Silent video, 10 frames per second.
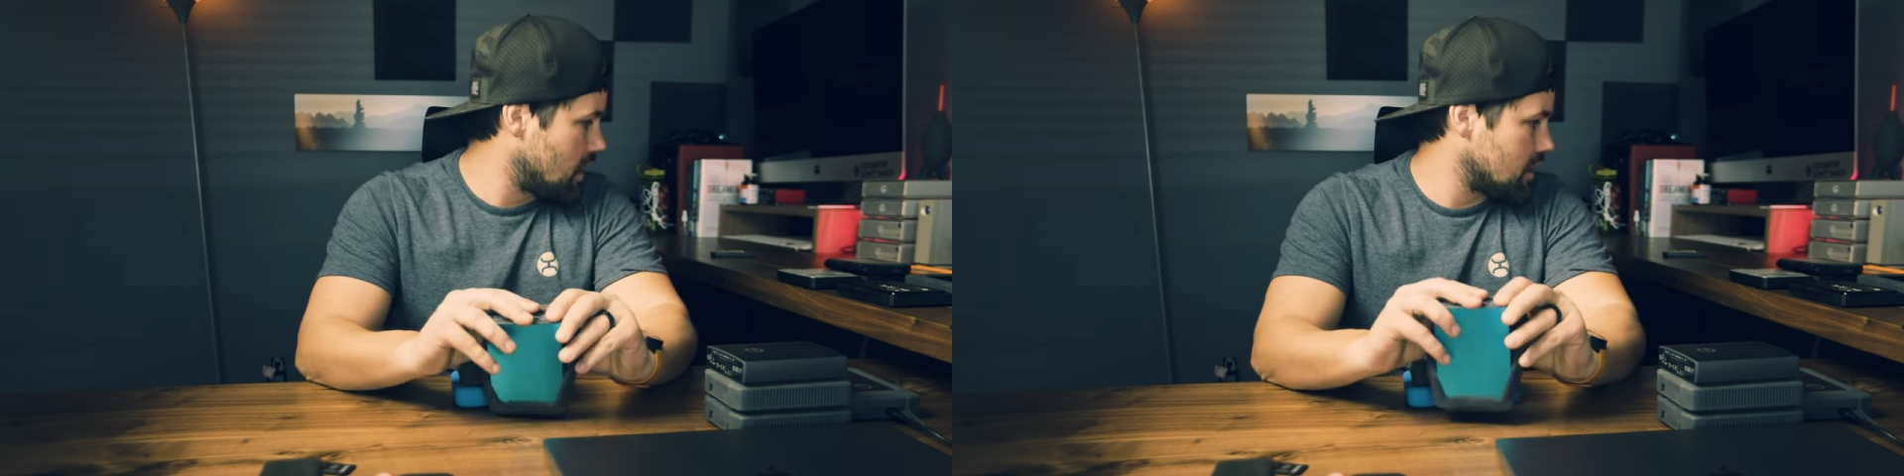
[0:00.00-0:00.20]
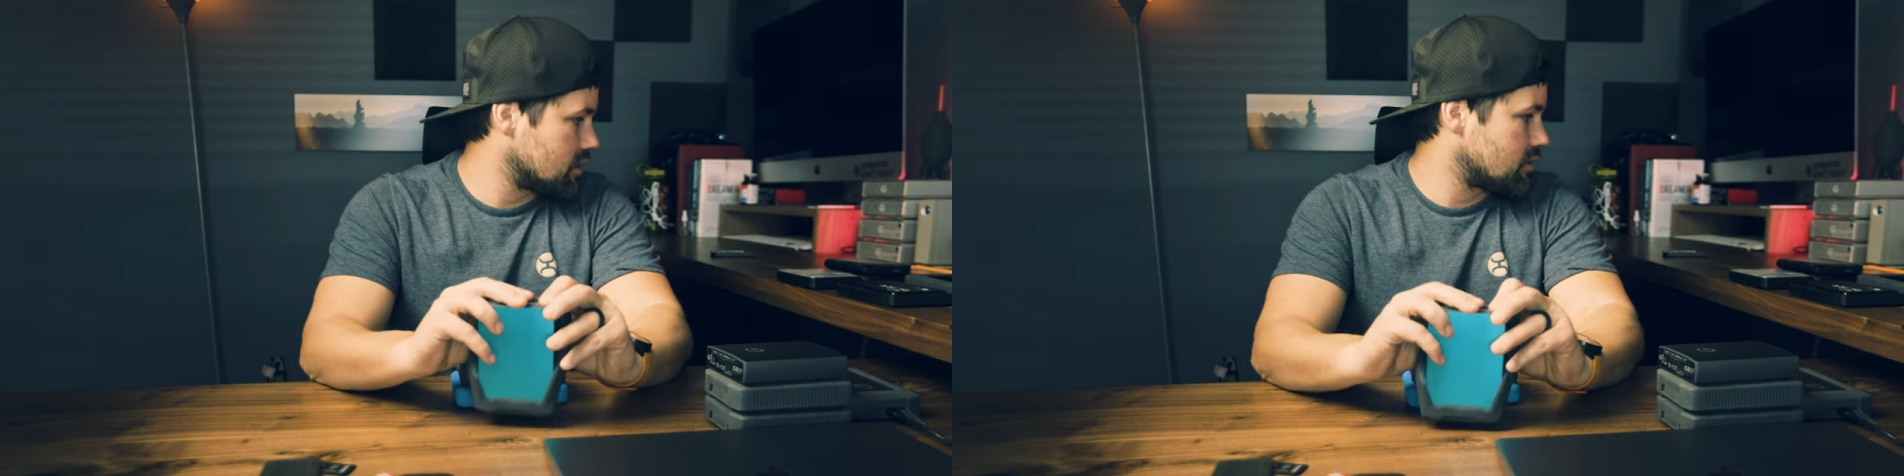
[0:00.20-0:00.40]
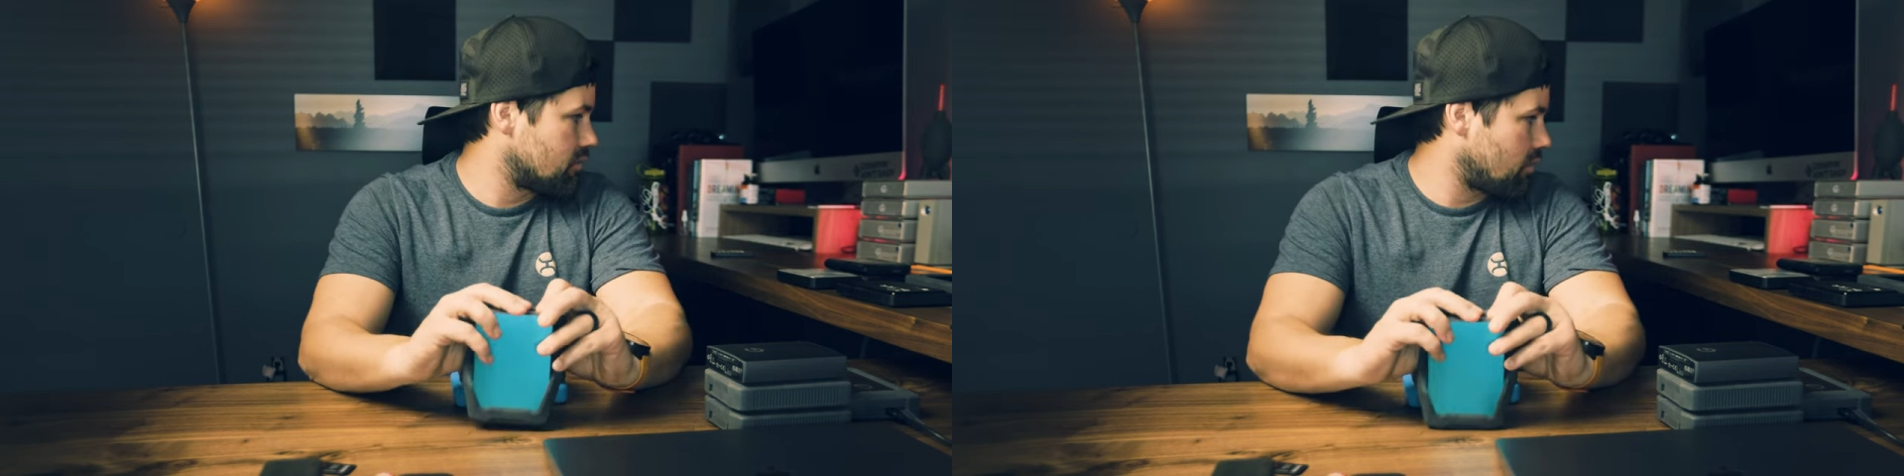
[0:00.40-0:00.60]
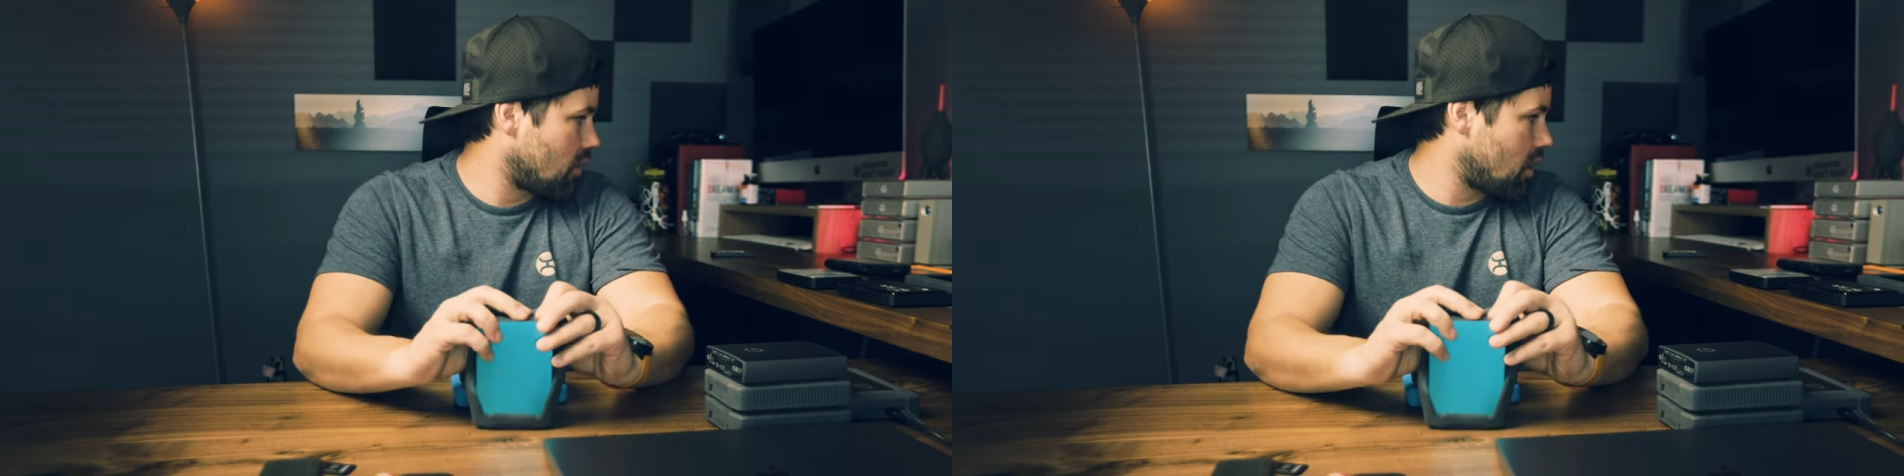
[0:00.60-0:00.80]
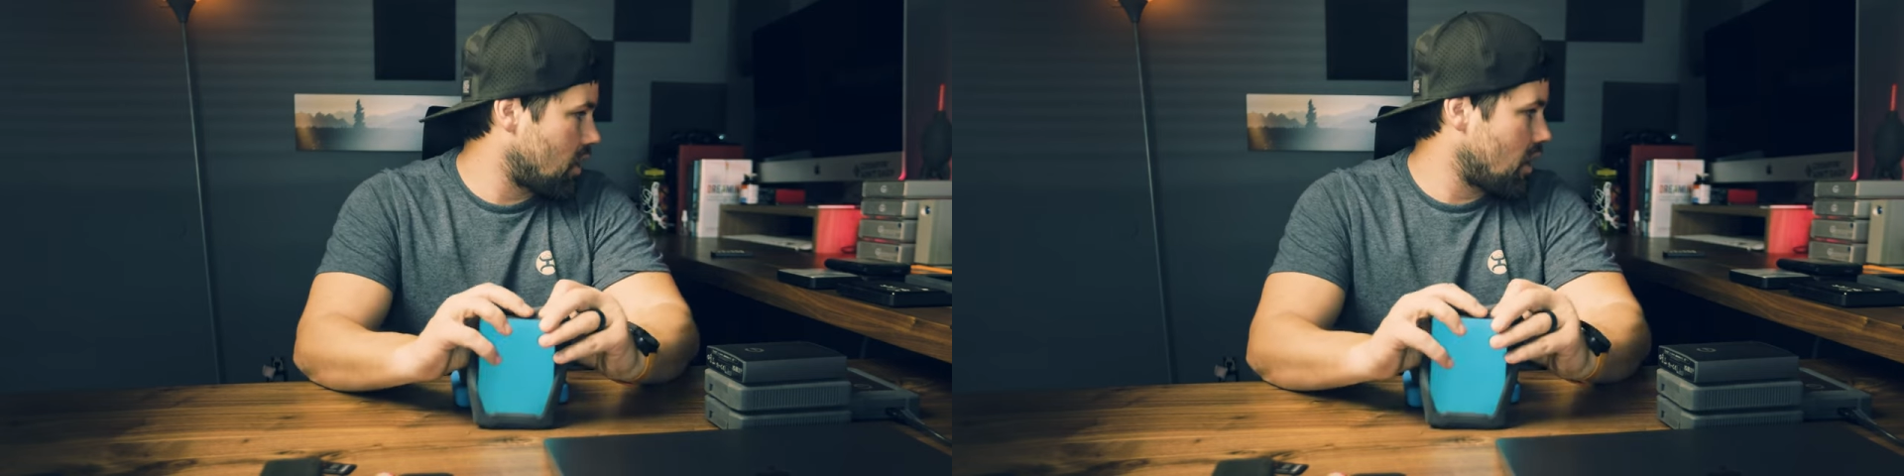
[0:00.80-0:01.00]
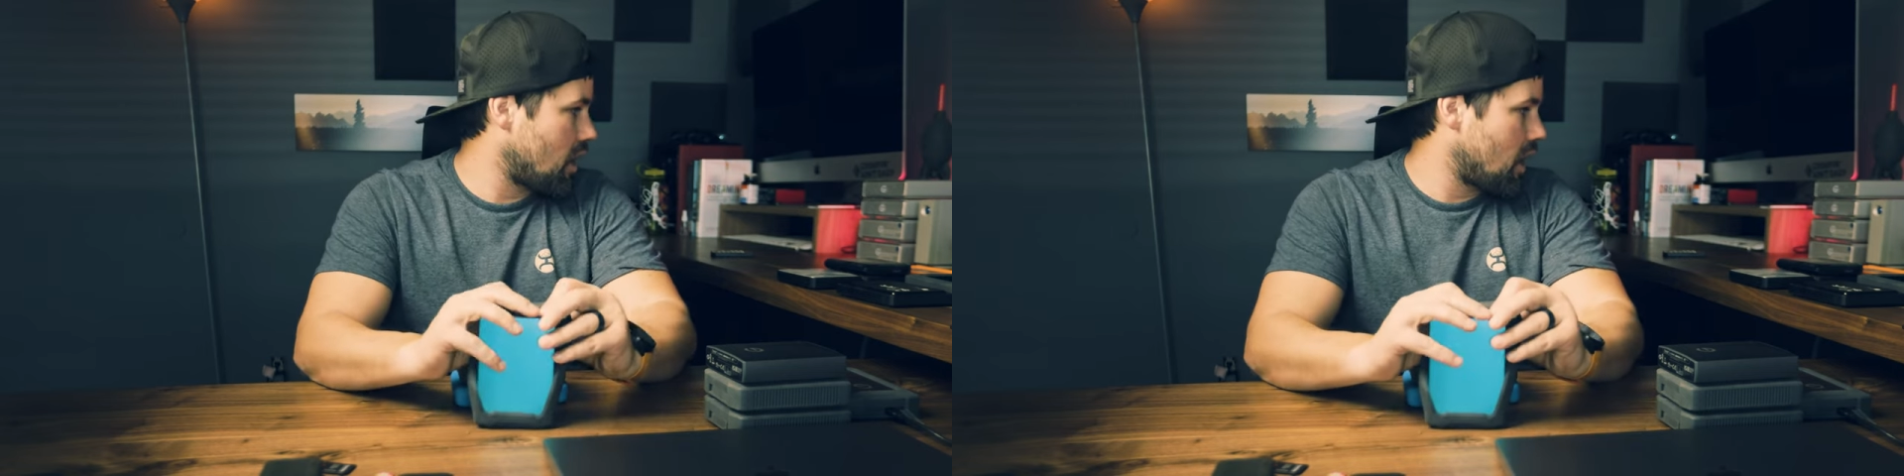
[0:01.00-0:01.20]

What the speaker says: As far